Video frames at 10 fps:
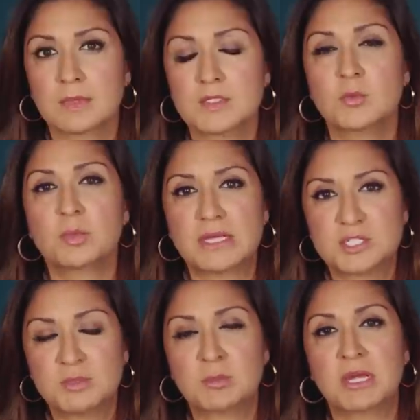So, Pastor
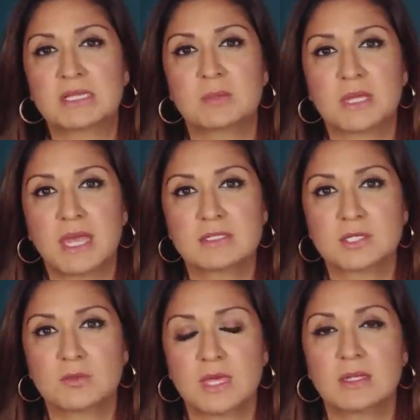McBride, let me ask
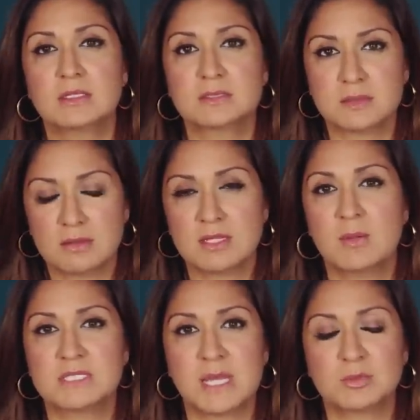you then, as
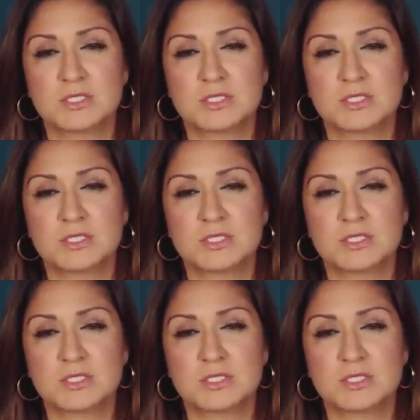Thomas Abt was